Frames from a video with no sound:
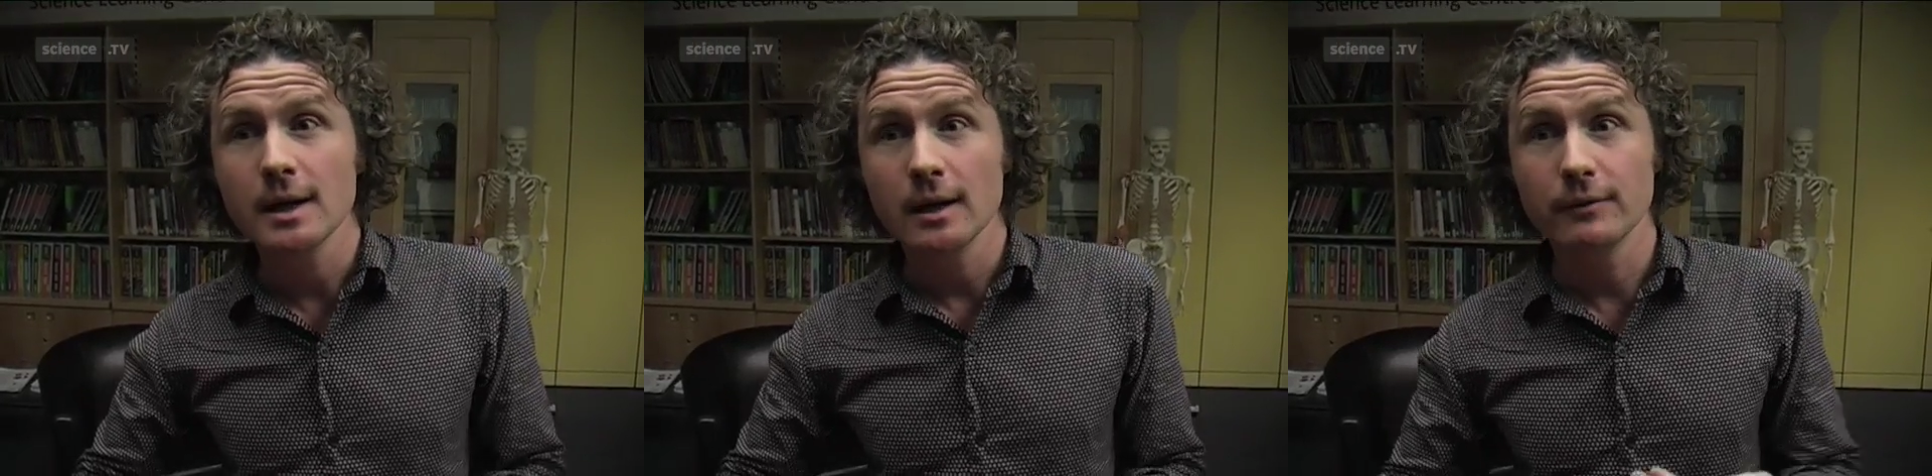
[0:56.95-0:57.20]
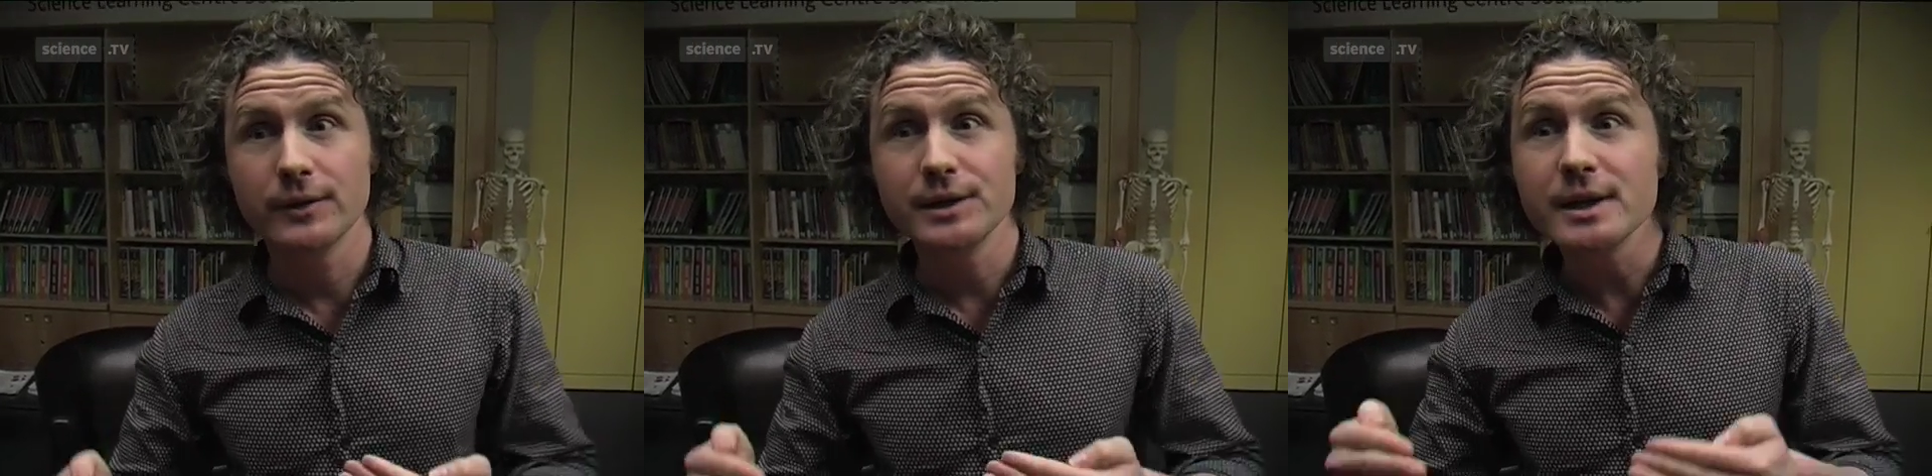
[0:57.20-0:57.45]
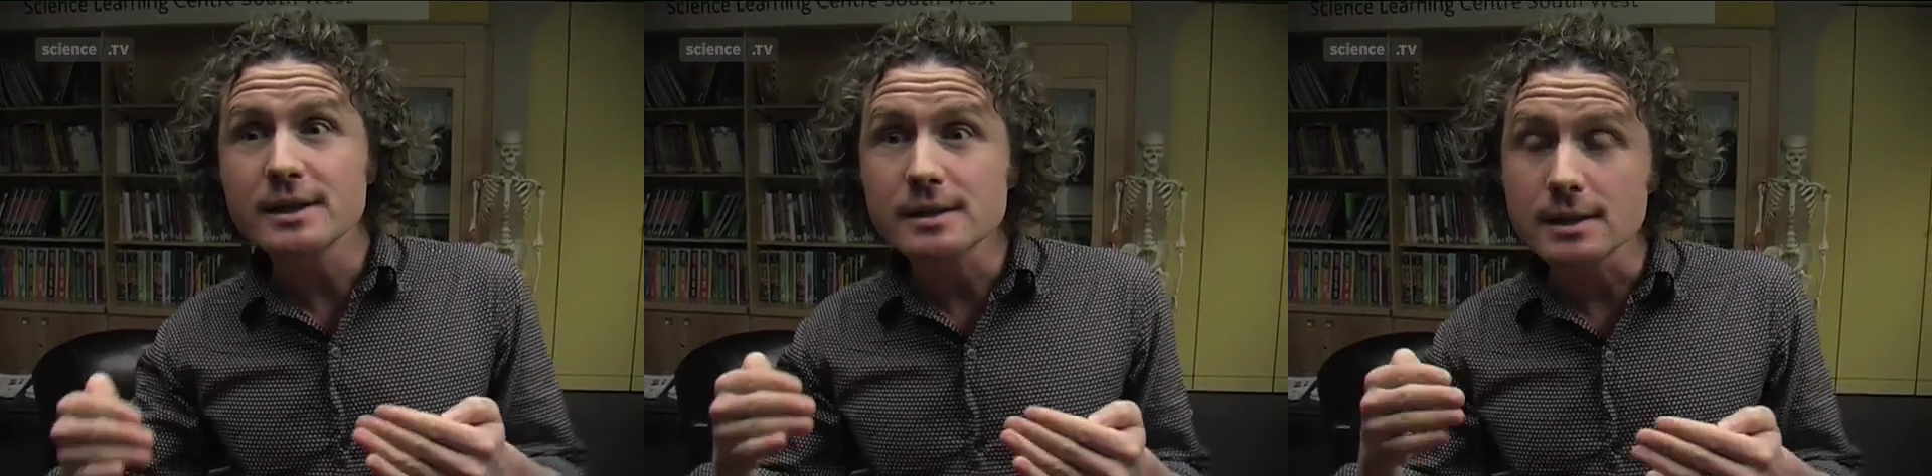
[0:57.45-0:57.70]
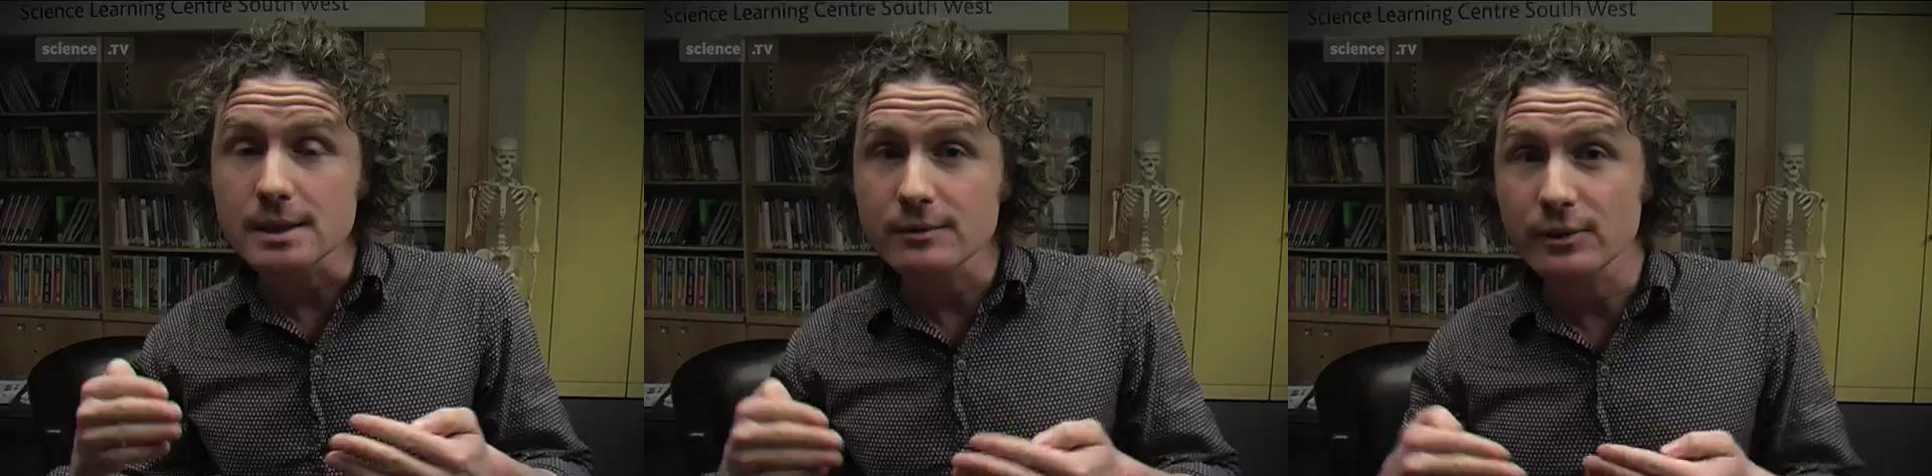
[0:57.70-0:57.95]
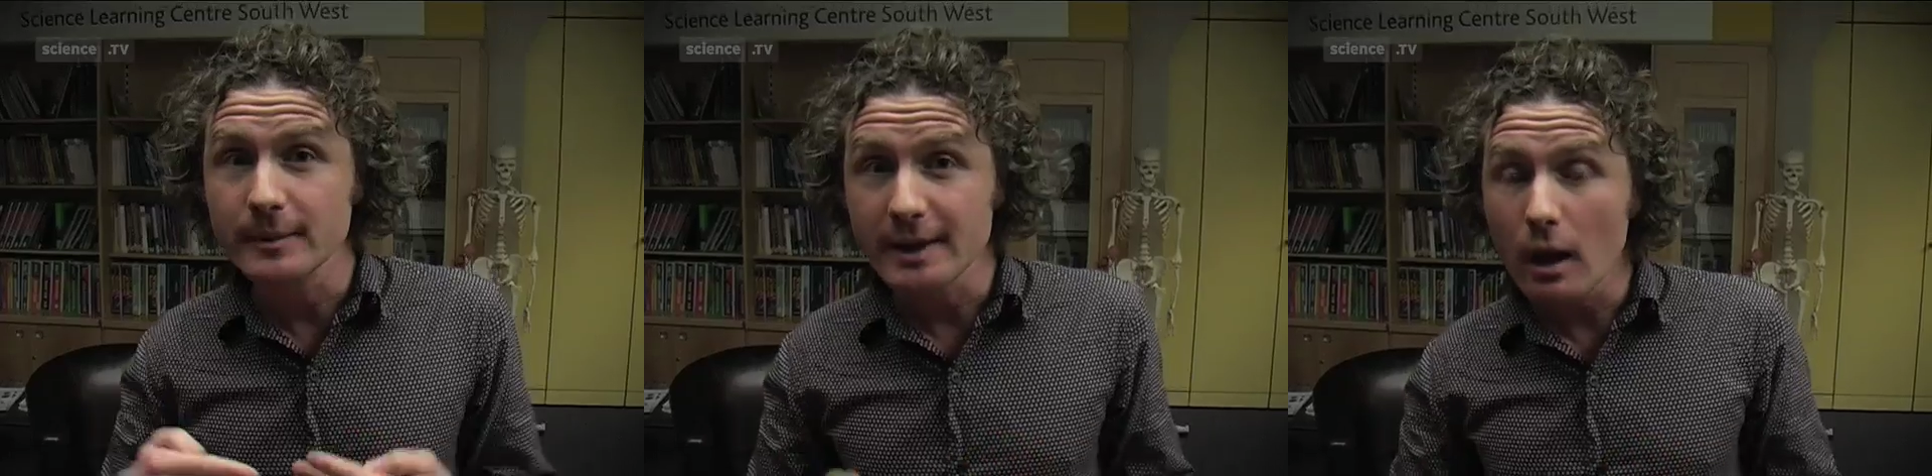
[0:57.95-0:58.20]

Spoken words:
of the distance from the